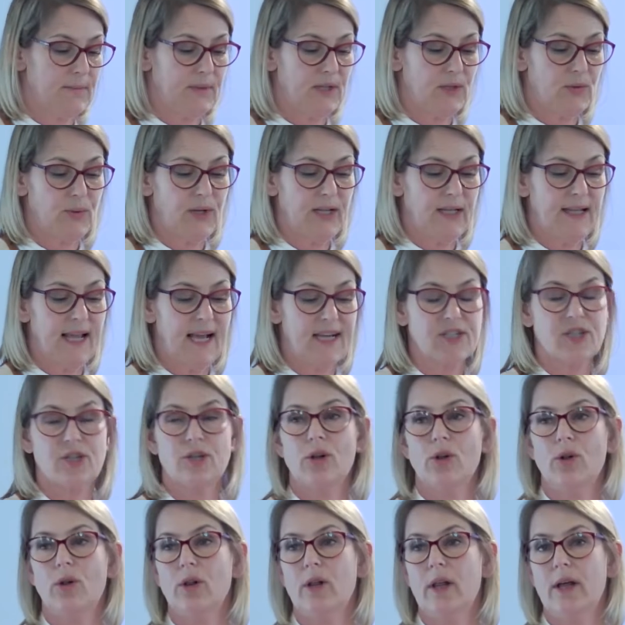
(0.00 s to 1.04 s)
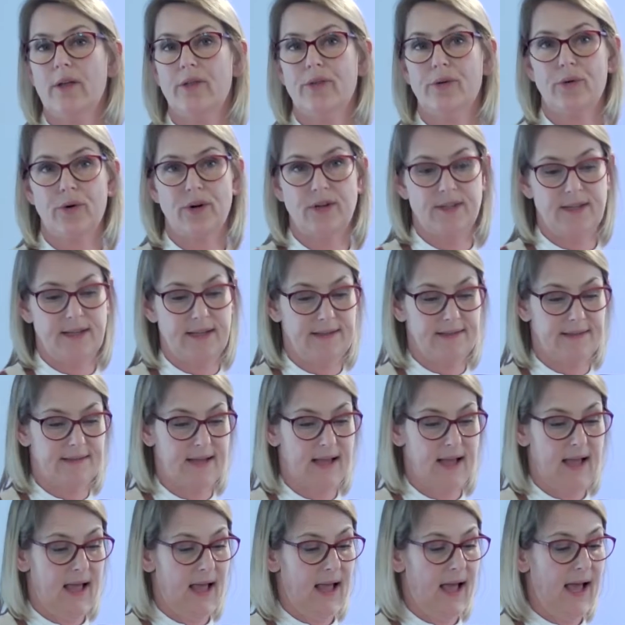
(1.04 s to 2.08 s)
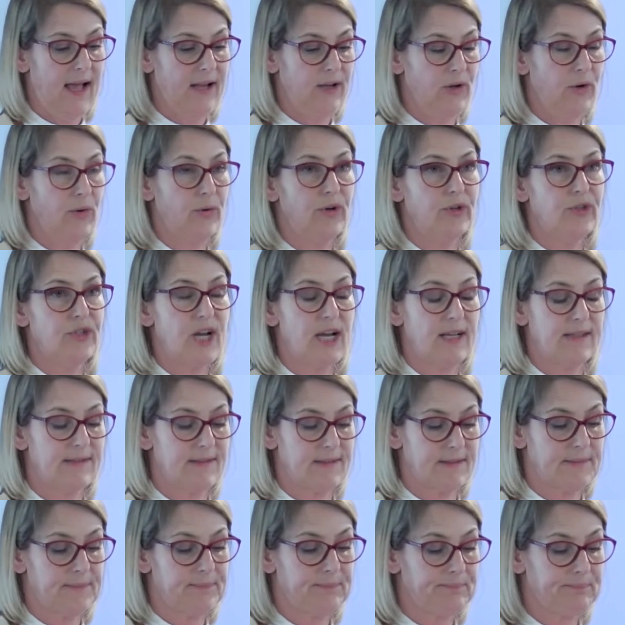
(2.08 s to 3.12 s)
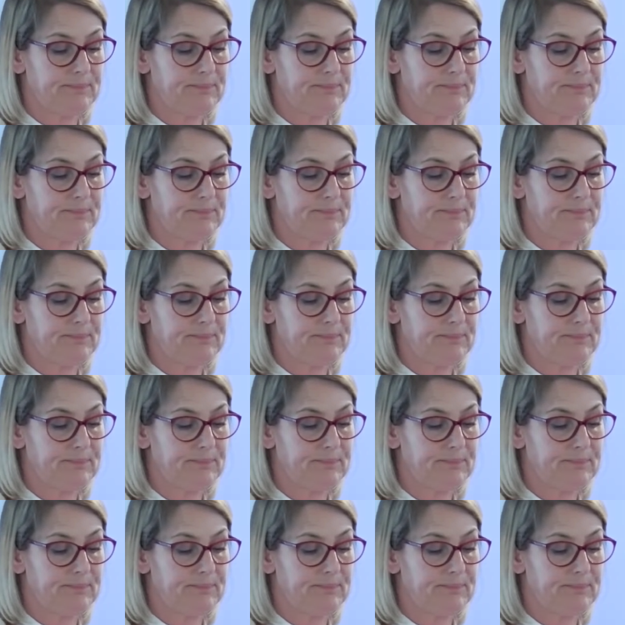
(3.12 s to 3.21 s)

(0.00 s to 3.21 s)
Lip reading: between national authorities and Eurojust.